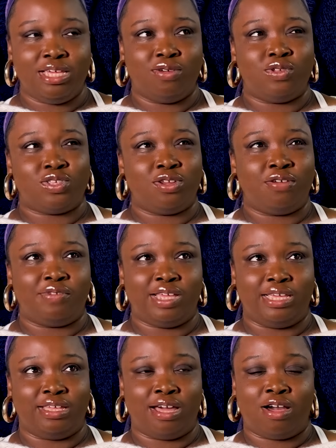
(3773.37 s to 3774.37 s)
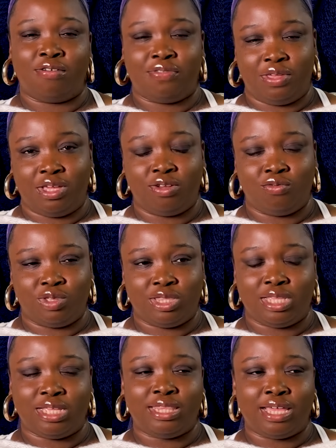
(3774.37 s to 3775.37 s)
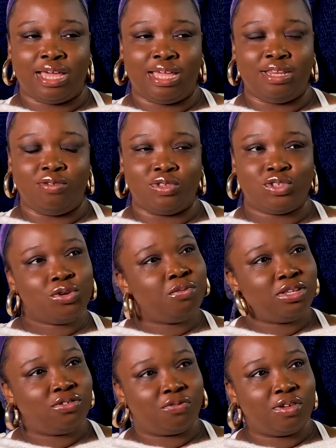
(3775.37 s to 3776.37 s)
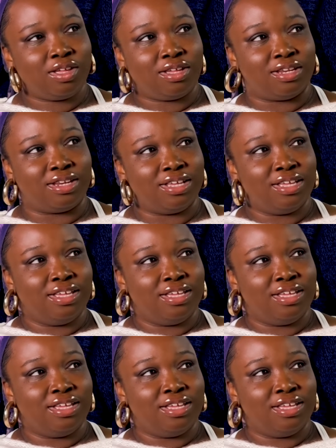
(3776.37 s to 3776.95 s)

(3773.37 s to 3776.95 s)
It was sort of like our thing. We did that, and it was so much fun.